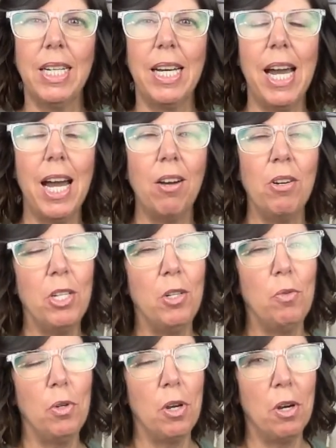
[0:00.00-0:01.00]
How do
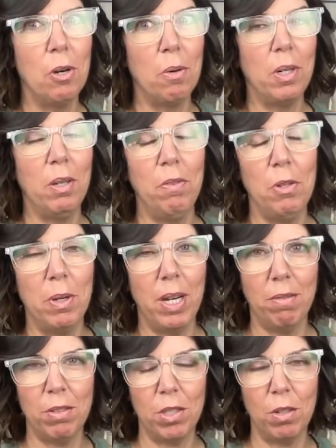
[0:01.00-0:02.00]
you know if you
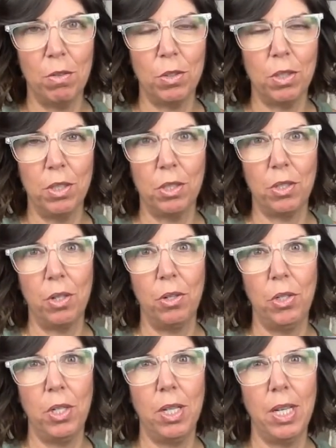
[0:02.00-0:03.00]
have cervical
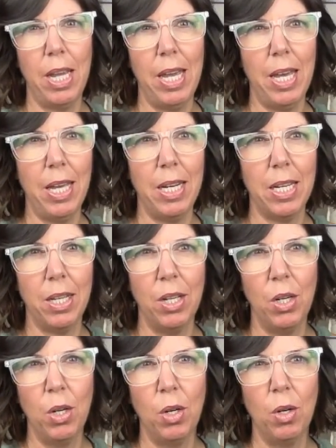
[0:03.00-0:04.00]
dystonia and
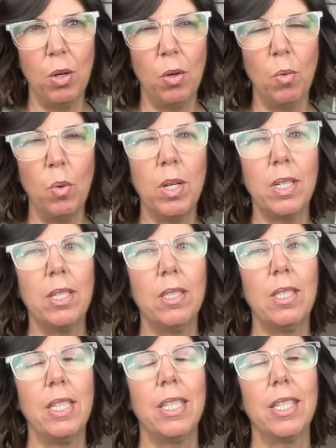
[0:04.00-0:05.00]
what
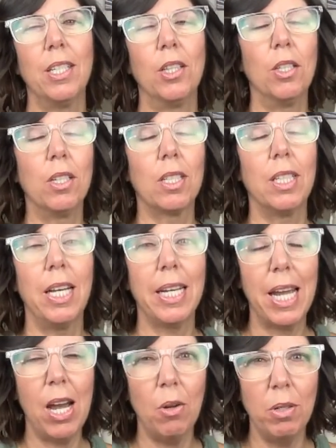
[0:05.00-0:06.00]
does it look like?
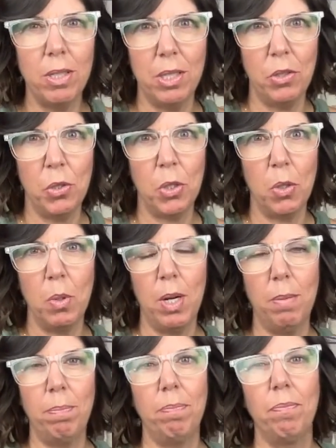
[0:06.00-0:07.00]
How does it show up?